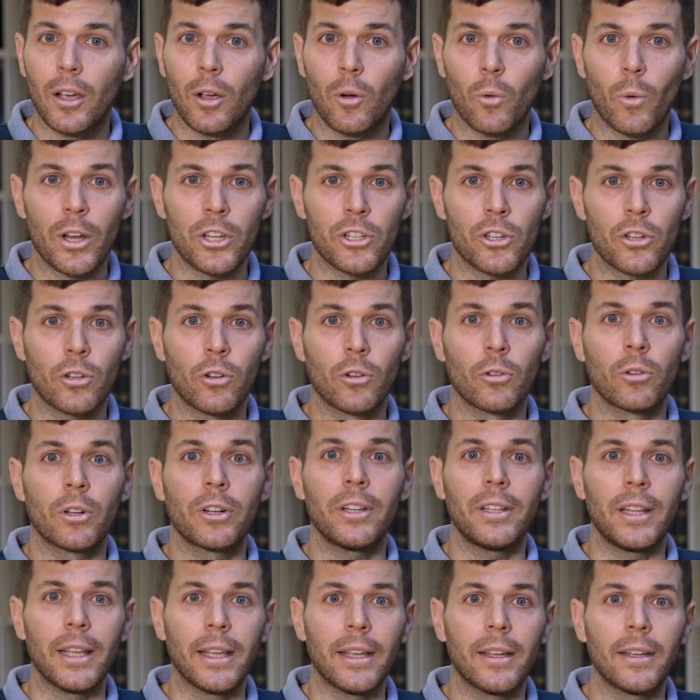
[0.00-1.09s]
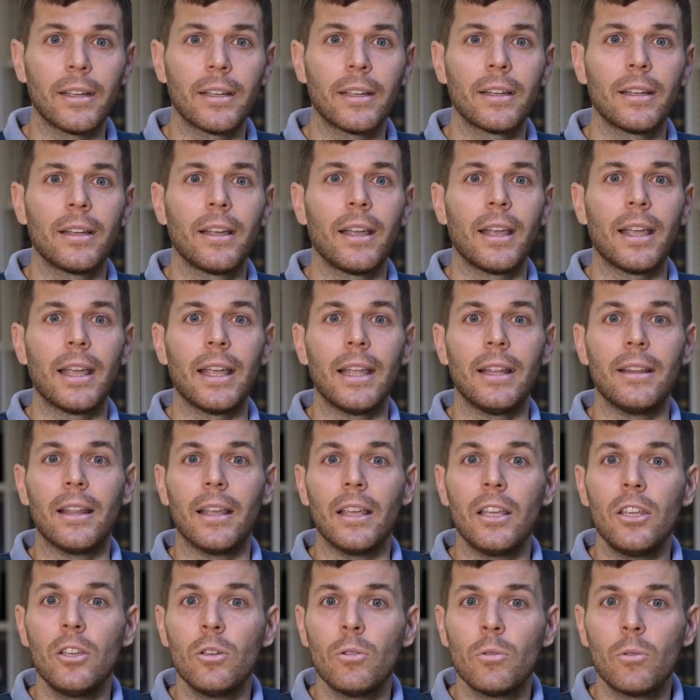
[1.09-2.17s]
question or critique in the
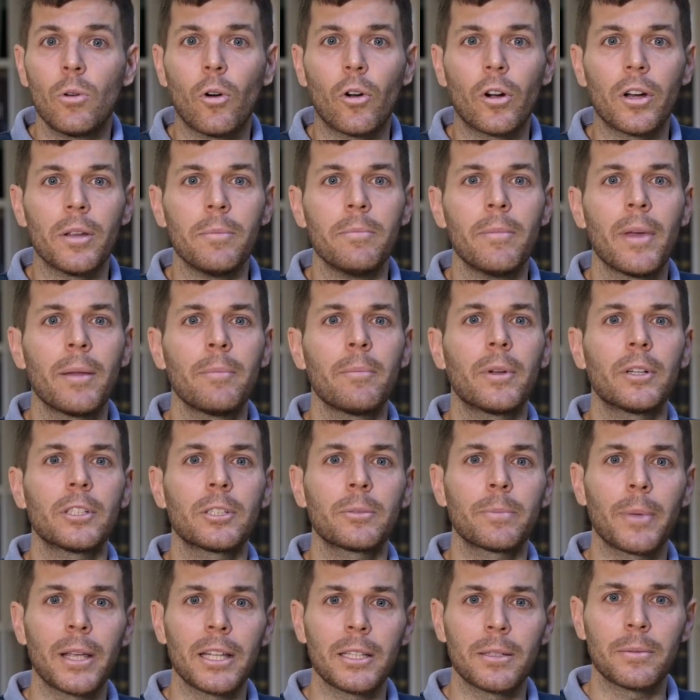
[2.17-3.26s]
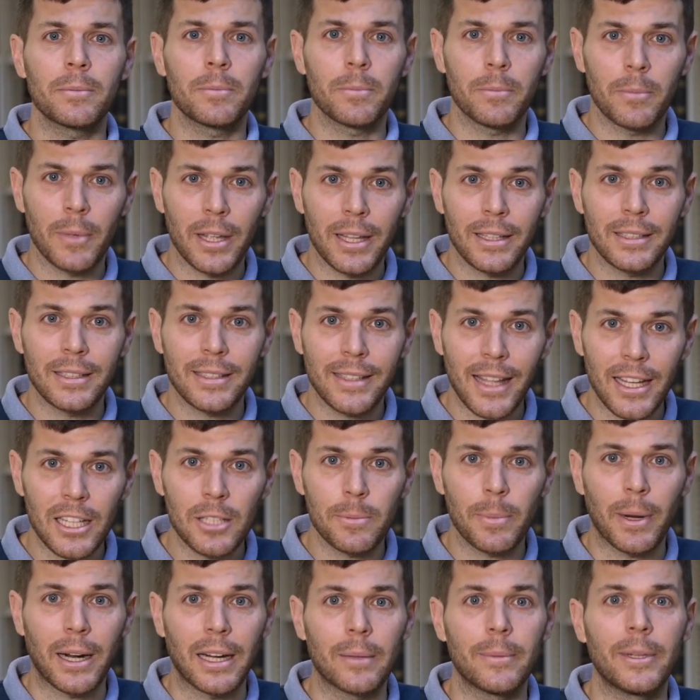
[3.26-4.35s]
EU or in member states'
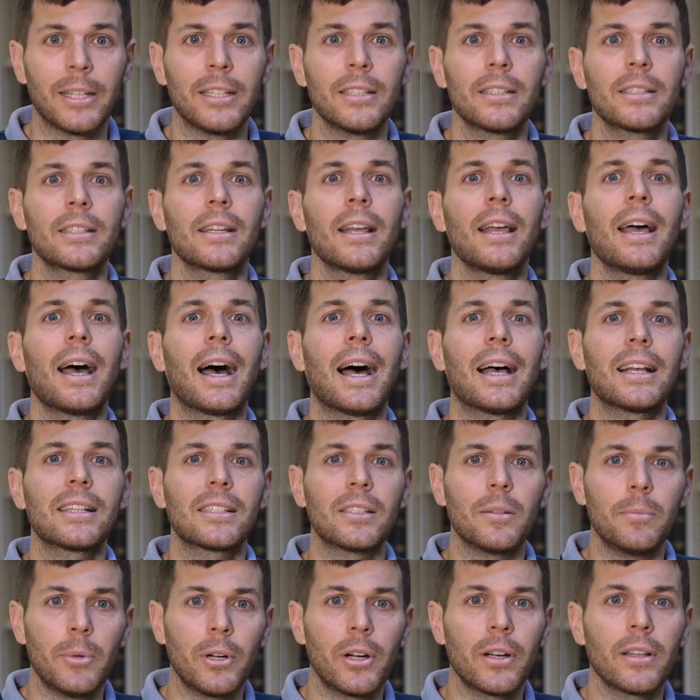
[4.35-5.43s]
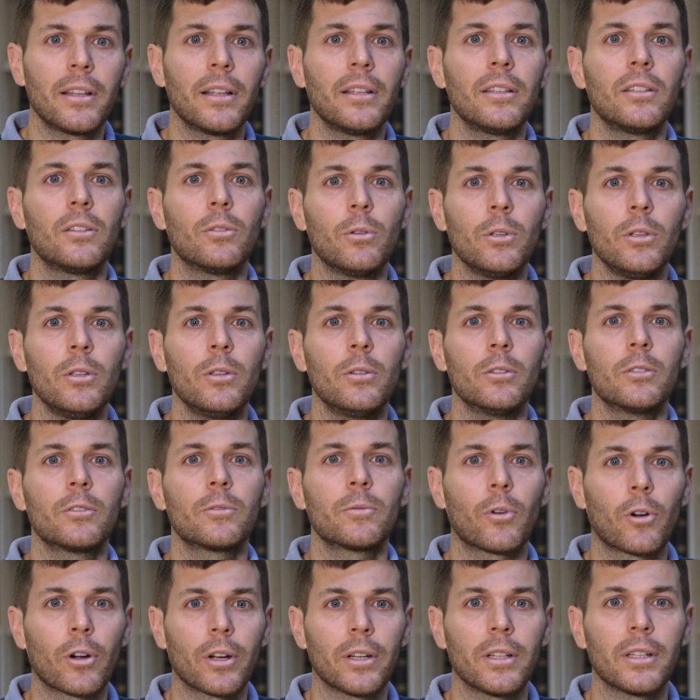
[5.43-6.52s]
parliaments as a burden to EU's
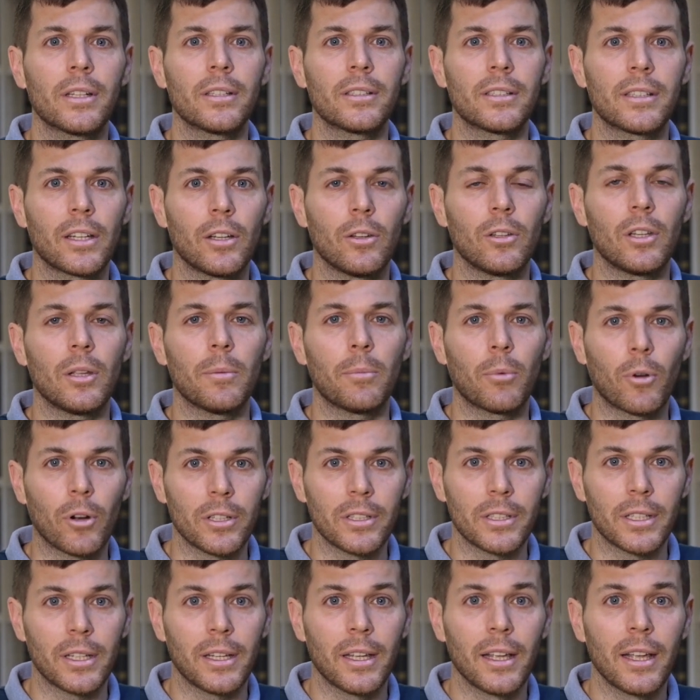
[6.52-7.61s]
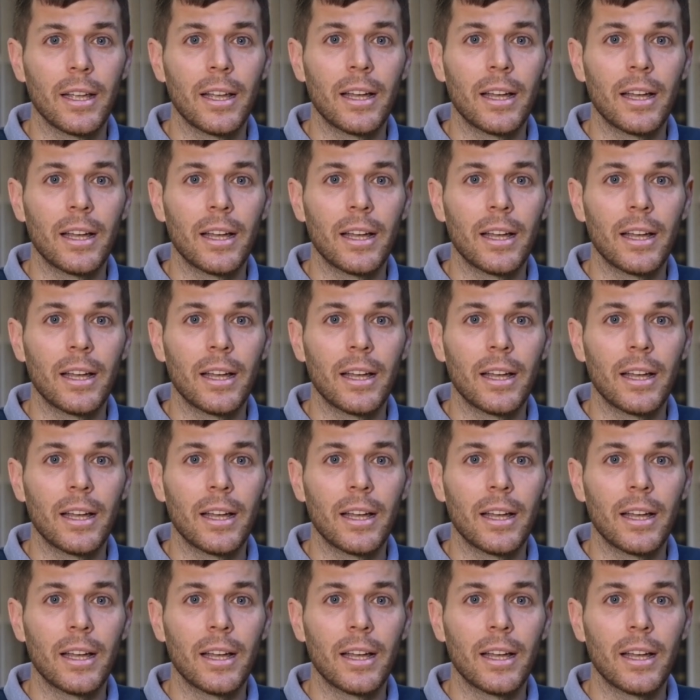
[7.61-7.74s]
foreign and security policy,